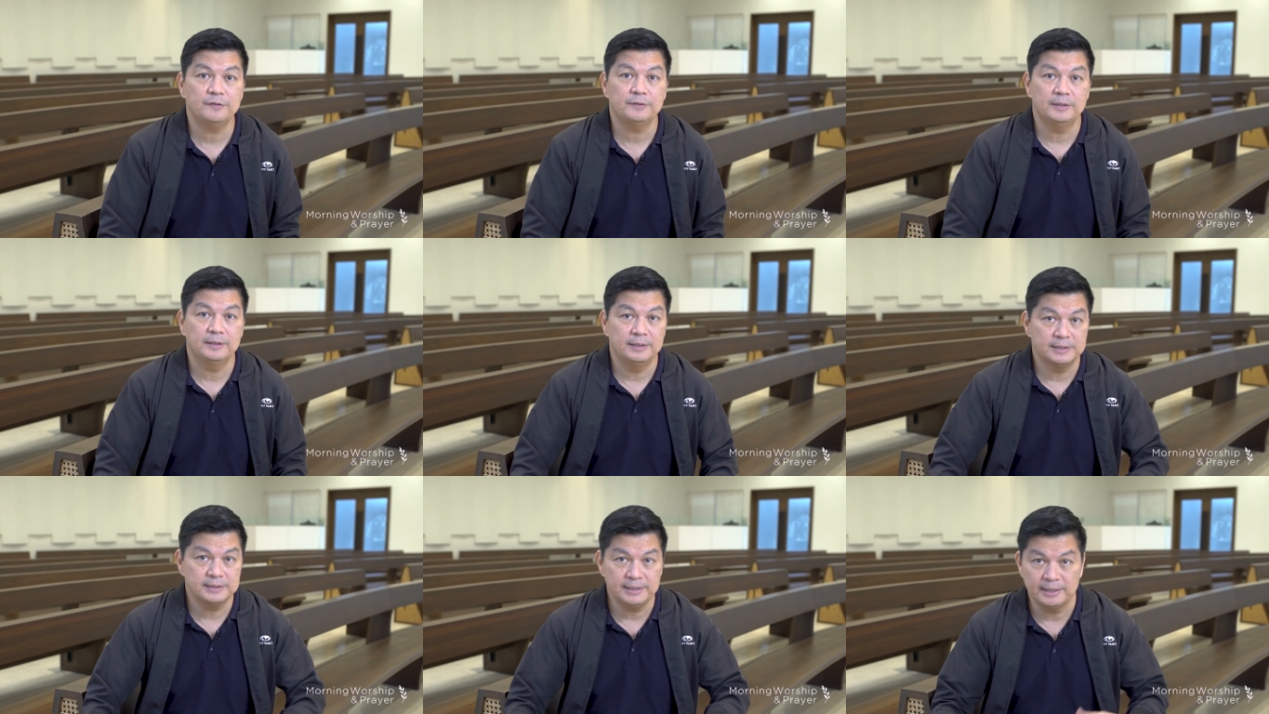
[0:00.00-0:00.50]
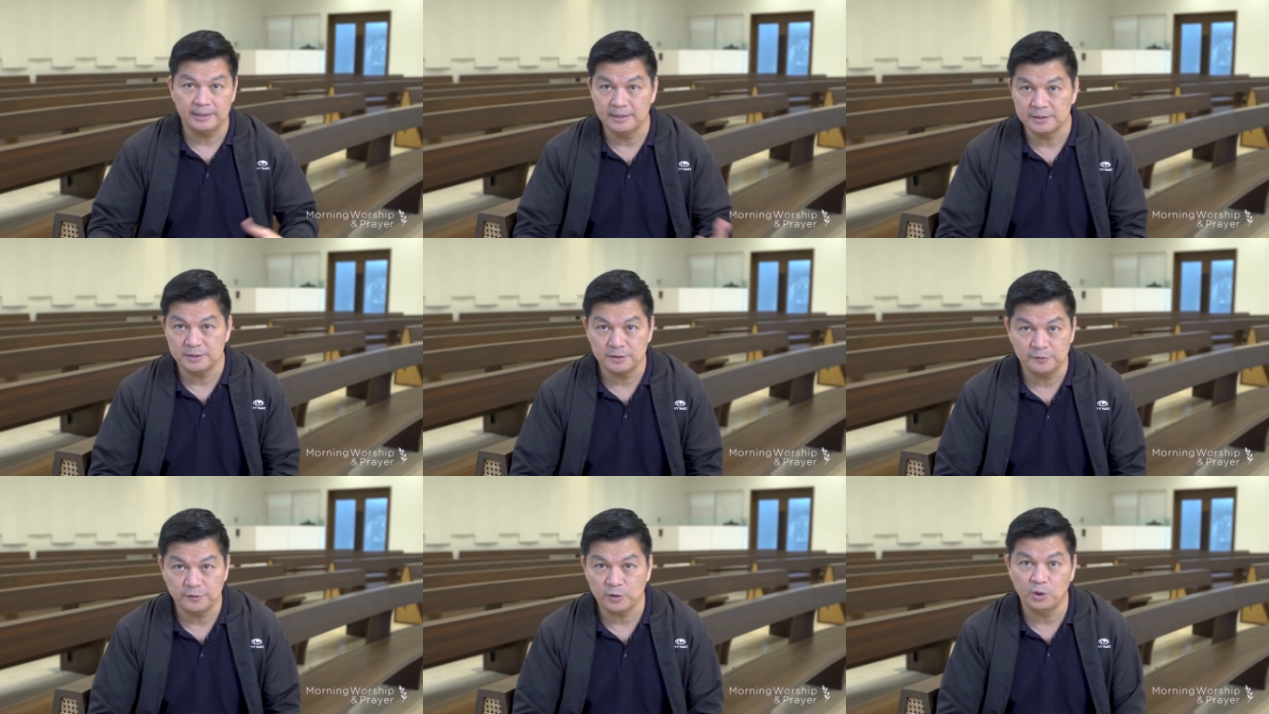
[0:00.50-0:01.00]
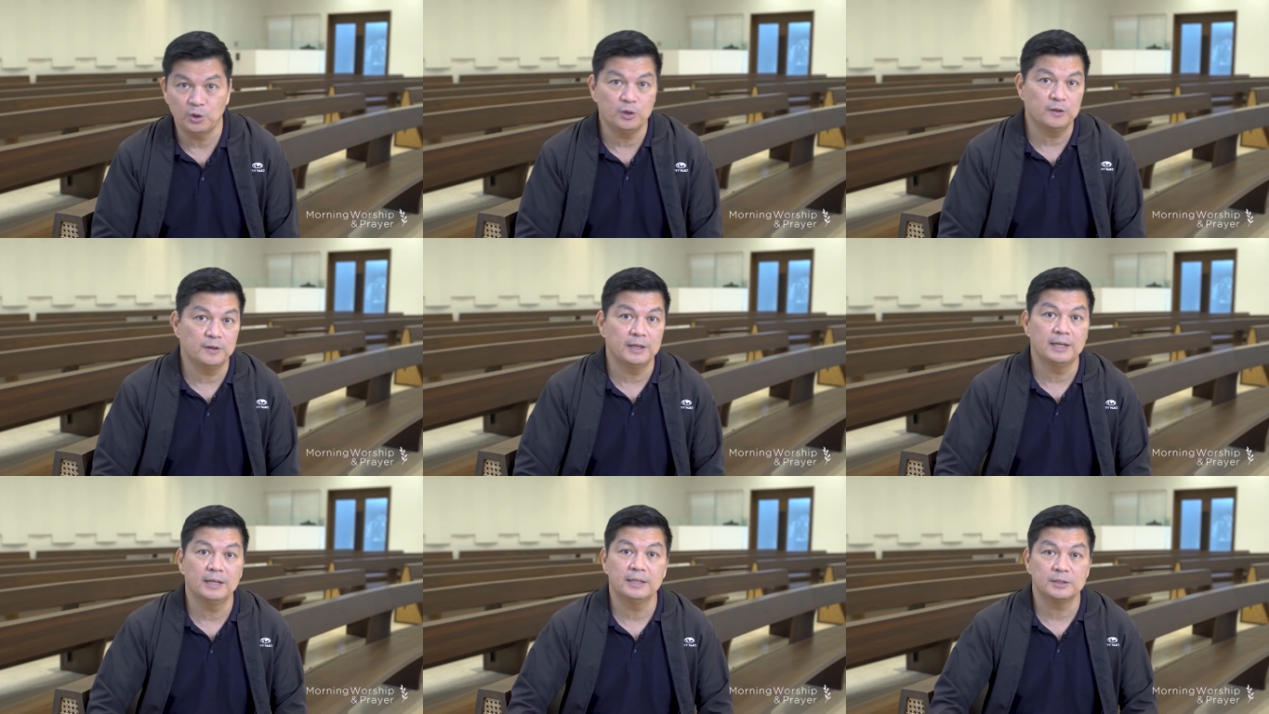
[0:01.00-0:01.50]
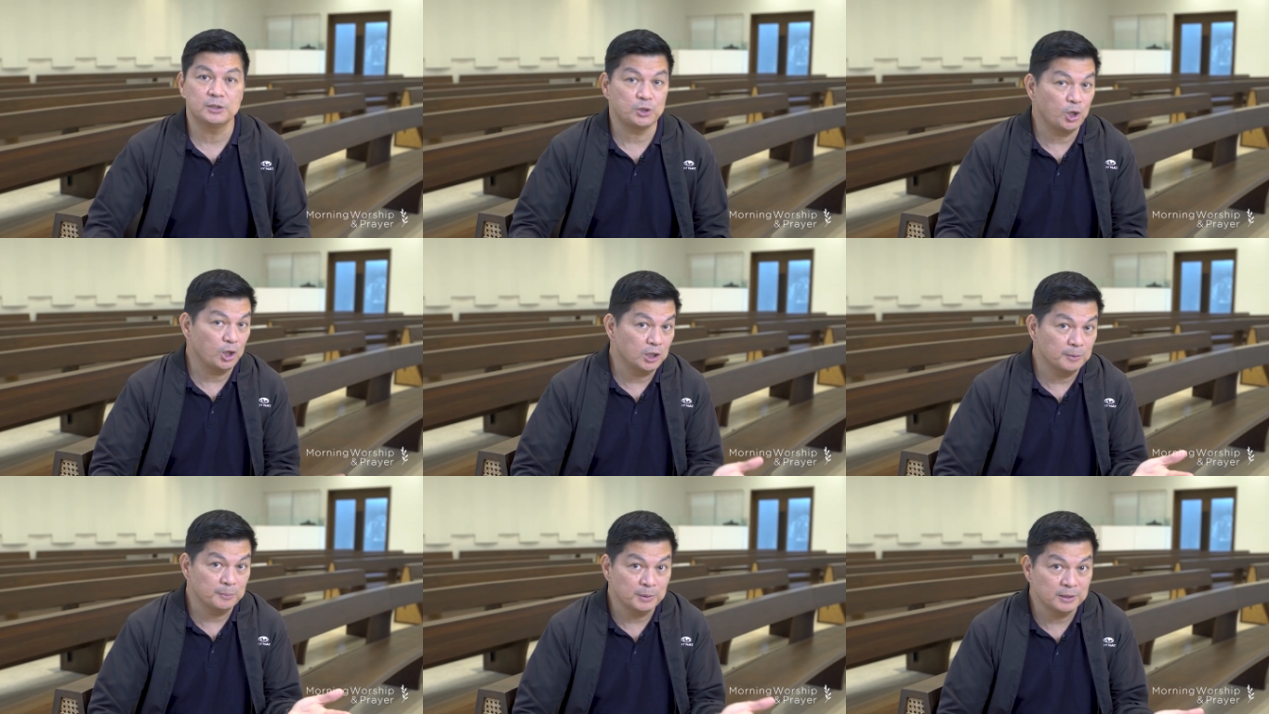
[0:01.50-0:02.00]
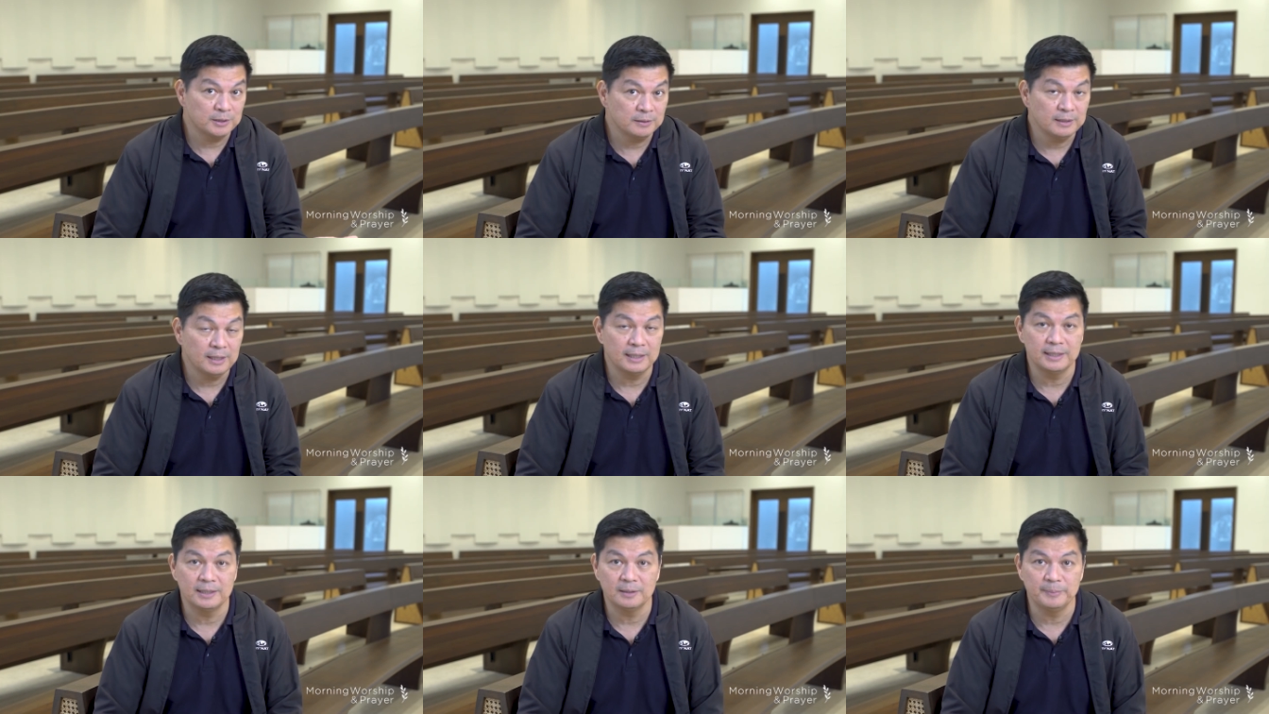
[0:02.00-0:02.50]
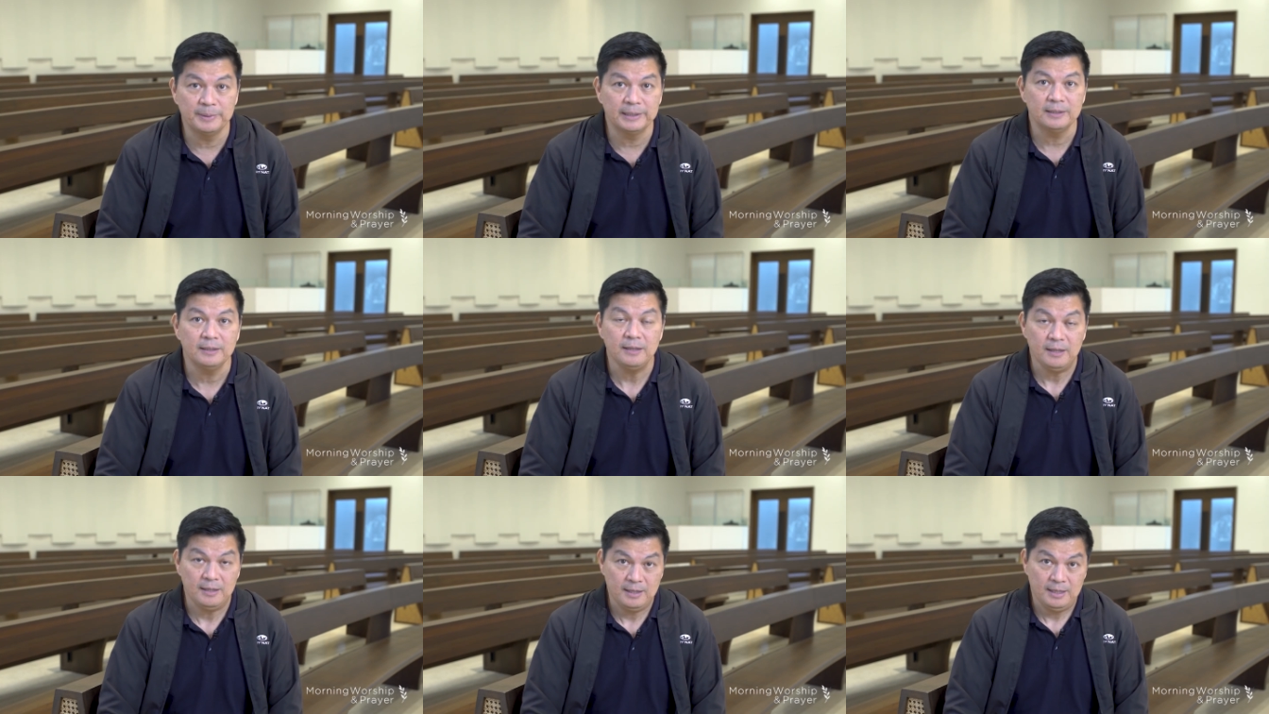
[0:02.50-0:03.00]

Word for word: the descendants of Korah, Solomon, a little bit,